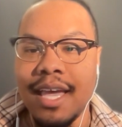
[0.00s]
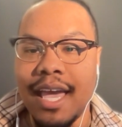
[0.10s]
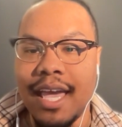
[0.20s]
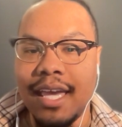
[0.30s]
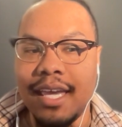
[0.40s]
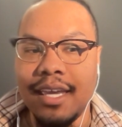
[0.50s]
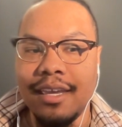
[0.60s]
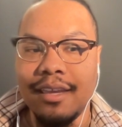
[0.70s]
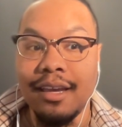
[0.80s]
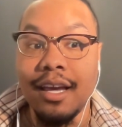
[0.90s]

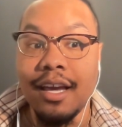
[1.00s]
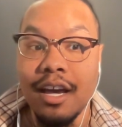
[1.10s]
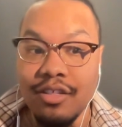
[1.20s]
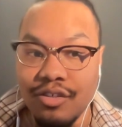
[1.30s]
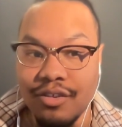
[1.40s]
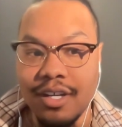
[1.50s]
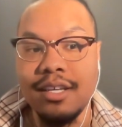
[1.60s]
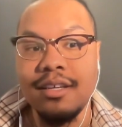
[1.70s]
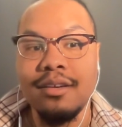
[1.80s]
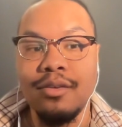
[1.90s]
a
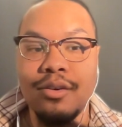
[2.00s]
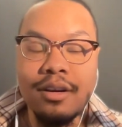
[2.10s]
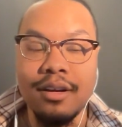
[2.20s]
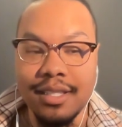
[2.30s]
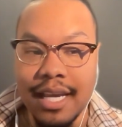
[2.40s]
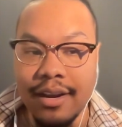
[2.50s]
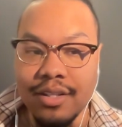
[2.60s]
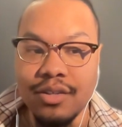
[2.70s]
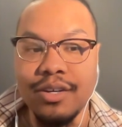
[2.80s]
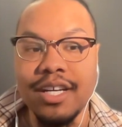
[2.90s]
country or a
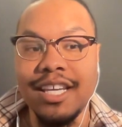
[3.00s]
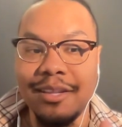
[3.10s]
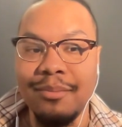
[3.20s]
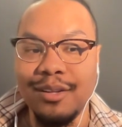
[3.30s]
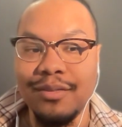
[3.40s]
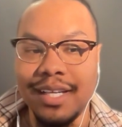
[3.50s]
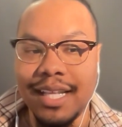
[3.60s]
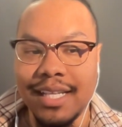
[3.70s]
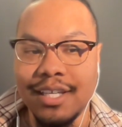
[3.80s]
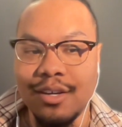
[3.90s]
territory in the middle of the
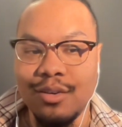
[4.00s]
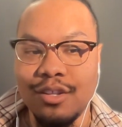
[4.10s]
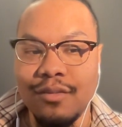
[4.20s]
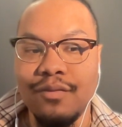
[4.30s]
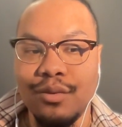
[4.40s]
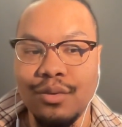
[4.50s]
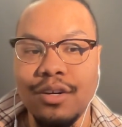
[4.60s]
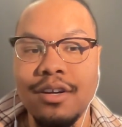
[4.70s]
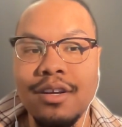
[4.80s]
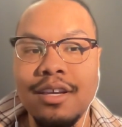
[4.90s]
Atlantic Ocean for
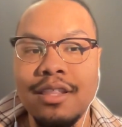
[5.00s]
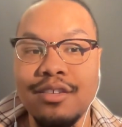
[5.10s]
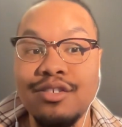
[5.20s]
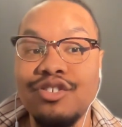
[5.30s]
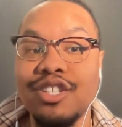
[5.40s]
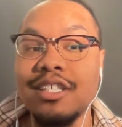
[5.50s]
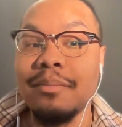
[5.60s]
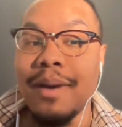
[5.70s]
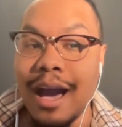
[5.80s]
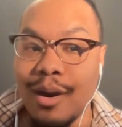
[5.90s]
the strategic
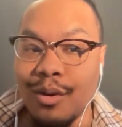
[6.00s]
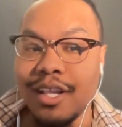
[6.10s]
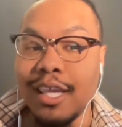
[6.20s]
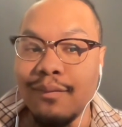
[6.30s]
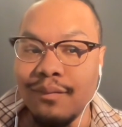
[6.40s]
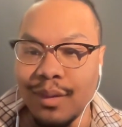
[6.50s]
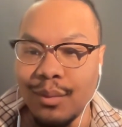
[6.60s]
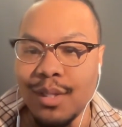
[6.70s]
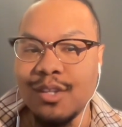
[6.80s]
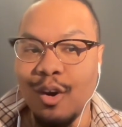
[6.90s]
power and
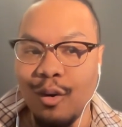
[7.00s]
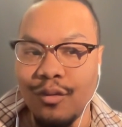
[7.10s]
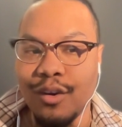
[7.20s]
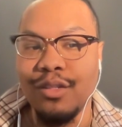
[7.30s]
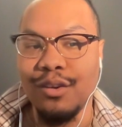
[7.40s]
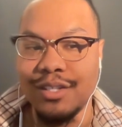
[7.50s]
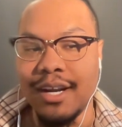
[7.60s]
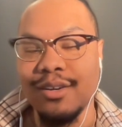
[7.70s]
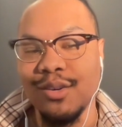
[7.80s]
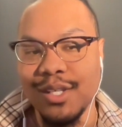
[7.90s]
influence over their
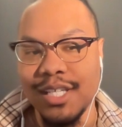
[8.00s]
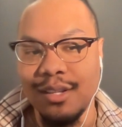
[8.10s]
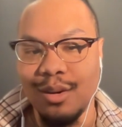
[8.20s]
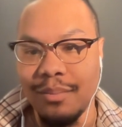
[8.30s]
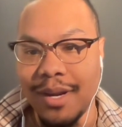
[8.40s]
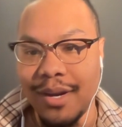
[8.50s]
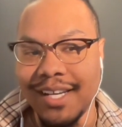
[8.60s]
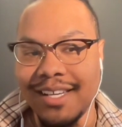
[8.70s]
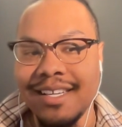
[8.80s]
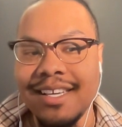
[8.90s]
territories in North America.